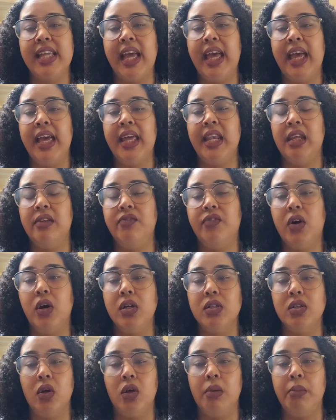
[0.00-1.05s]
and it
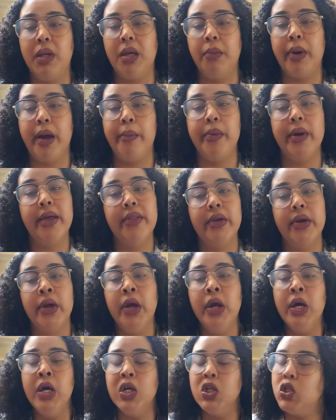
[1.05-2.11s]
falls on me and my brother
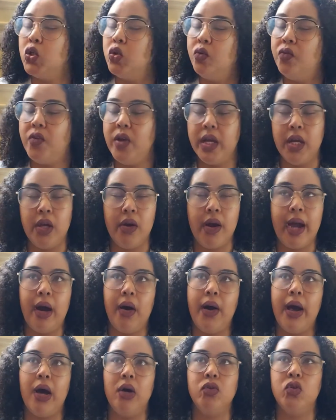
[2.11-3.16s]
to figure
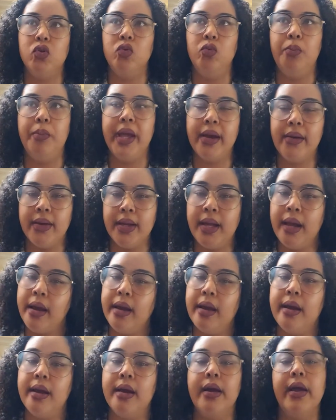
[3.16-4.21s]
out how to bury
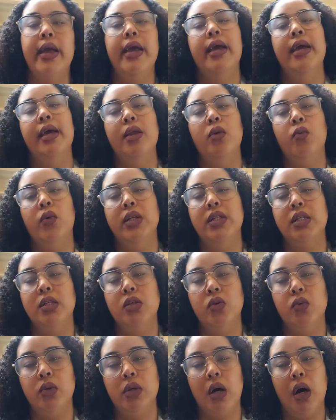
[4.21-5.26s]
her and what to
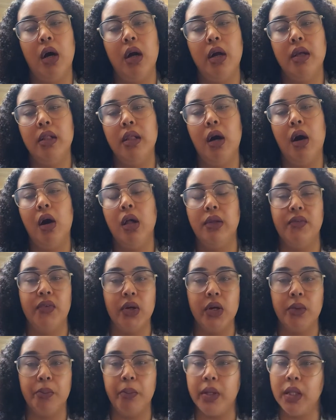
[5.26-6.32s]
do with all of
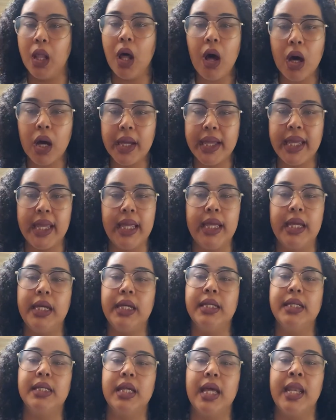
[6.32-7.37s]
her
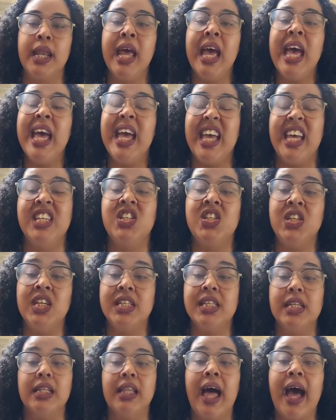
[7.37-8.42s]
belongings, and it's
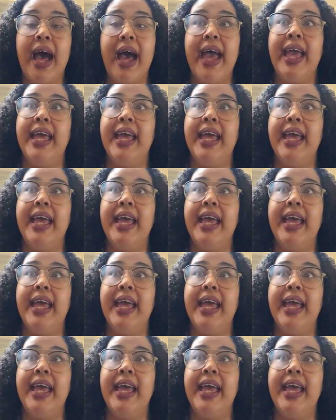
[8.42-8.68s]
just a lot.